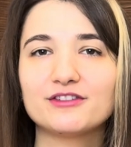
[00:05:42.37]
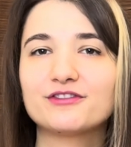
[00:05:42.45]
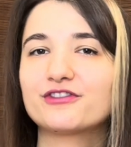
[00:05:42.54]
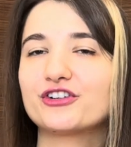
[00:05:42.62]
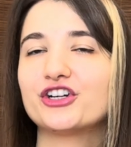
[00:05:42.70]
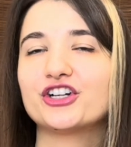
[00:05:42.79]

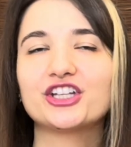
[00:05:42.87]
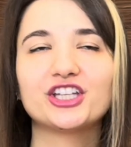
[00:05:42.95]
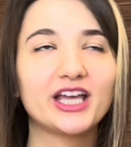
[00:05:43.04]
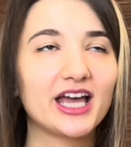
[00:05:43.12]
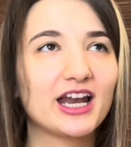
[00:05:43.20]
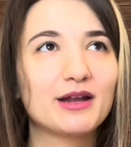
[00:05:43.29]

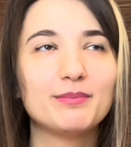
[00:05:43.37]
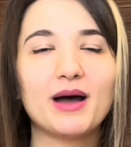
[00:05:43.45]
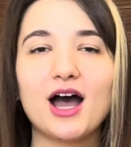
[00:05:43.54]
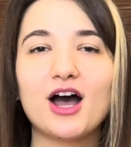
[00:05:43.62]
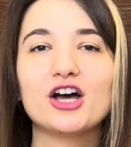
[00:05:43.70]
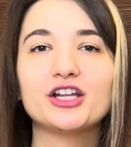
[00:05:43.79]
Forget
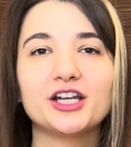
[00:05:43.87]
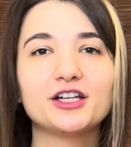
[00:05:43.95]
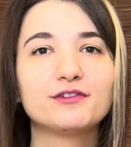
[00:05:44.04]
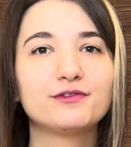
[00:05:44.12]
about it